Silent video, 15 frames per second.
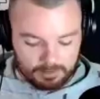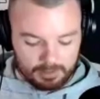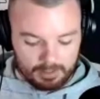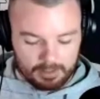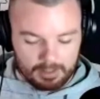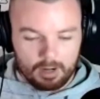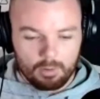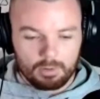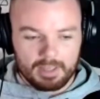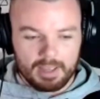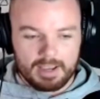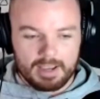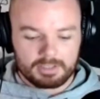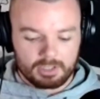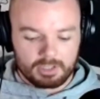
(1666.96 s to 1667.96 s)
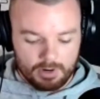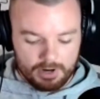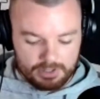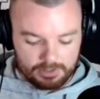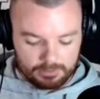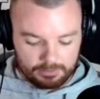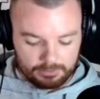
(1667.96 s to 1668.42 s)
I want to ask a
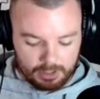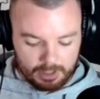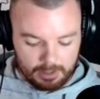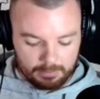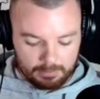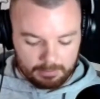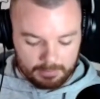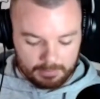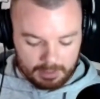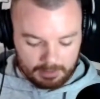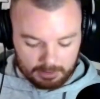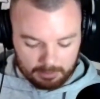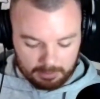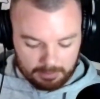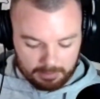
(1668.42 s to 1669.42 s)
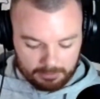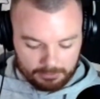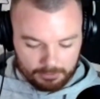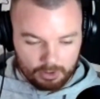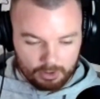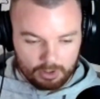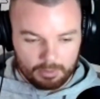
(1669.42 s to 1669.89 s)
question from a little bit
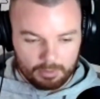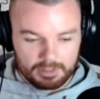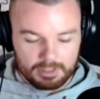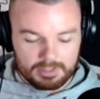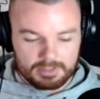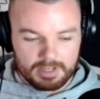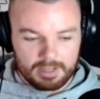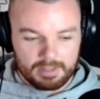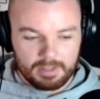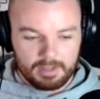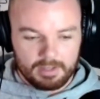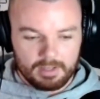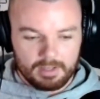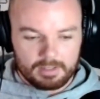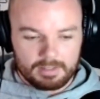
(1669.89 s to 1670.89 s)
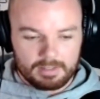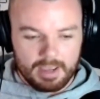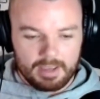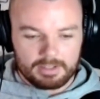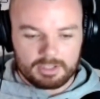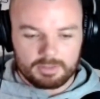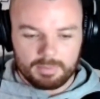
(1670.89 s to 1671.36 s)
before when you said
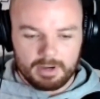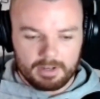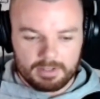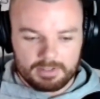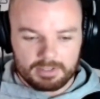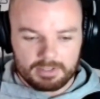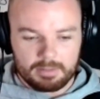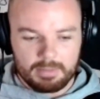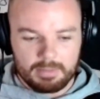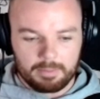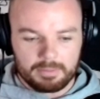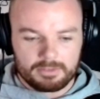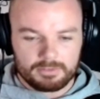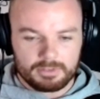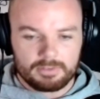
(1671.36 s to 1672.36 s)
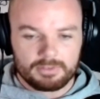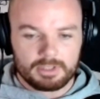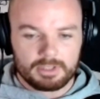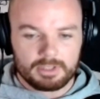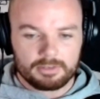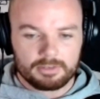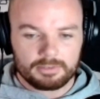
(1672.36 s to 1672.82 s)
that experience at your mum's
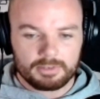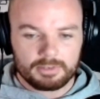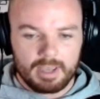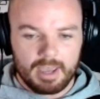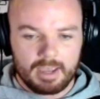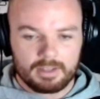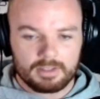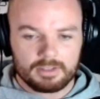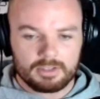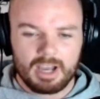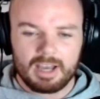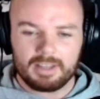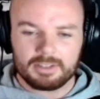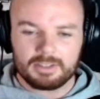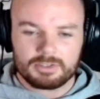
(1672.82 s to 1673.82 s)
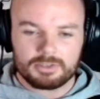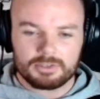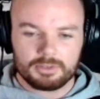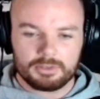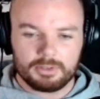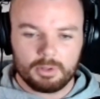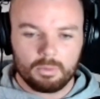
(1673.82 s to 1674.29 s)
50th and you
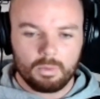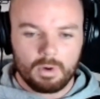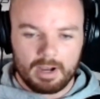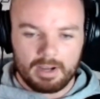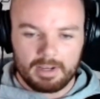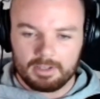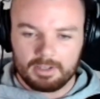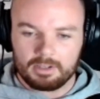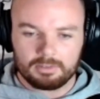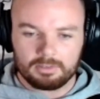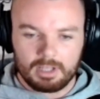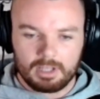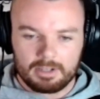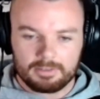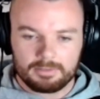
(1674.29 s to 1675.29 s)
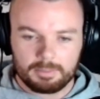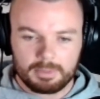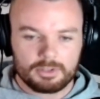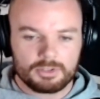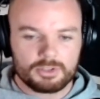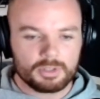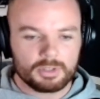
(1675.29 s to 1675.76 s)
understood the why of life
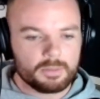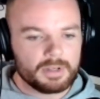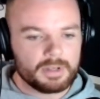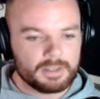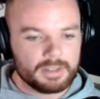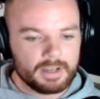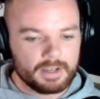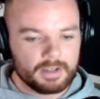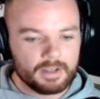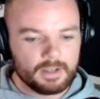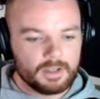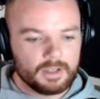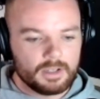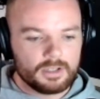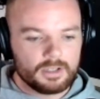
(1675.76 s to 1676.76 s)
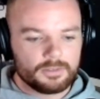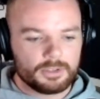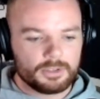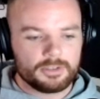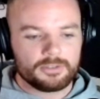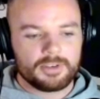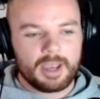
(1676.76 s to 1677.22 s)
because you want to be there for
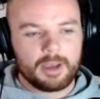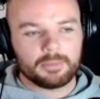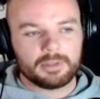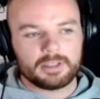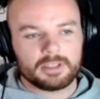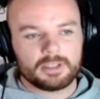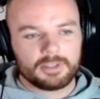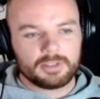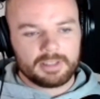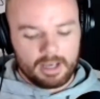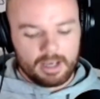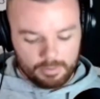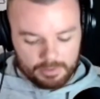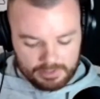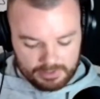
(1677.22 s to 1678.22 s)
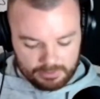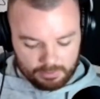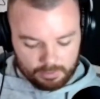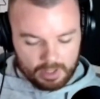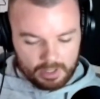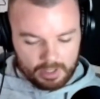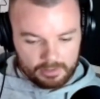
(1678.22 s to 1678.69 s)
your family. Do you think that was
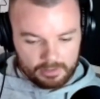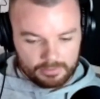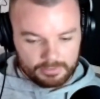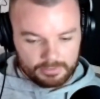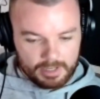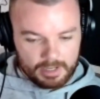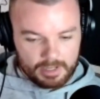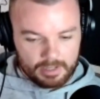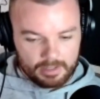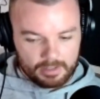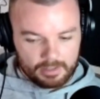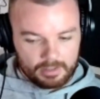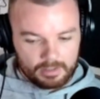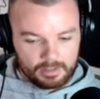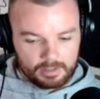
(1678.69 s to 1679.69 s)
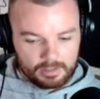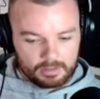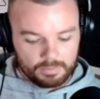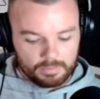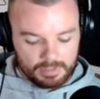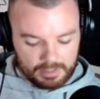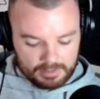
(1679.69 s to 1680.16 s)
one of the
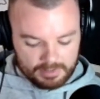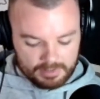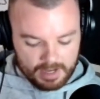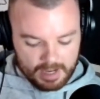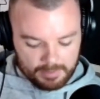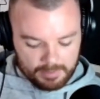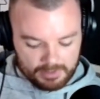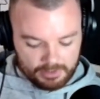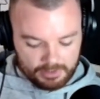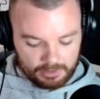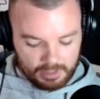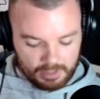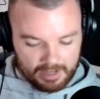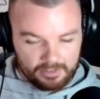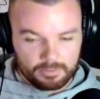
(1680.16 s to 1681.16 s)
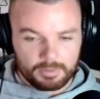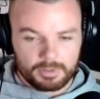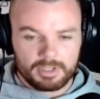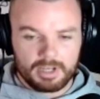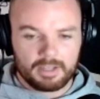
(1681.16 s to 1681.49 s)
biggest times in your life where you